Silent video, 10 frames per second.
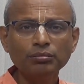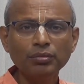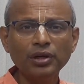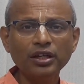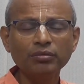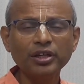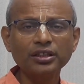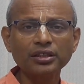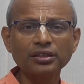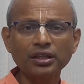million
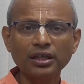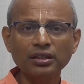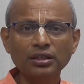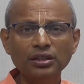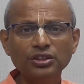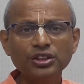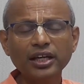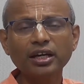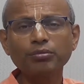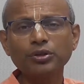metric ton and
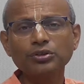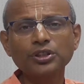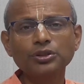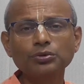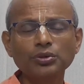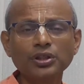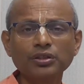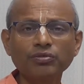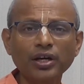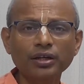China produces
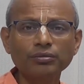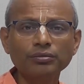205.